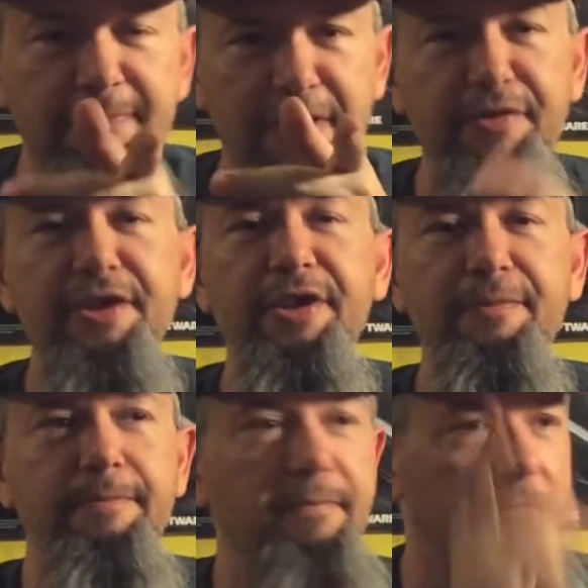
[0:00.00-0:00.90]
better than you.
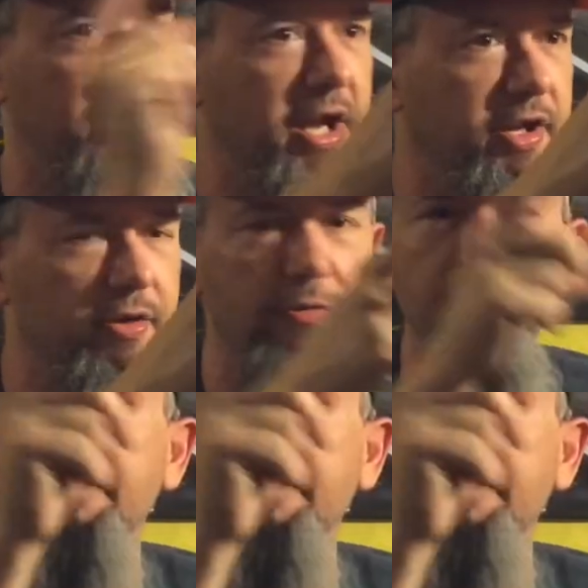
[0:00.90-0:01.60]
But not you.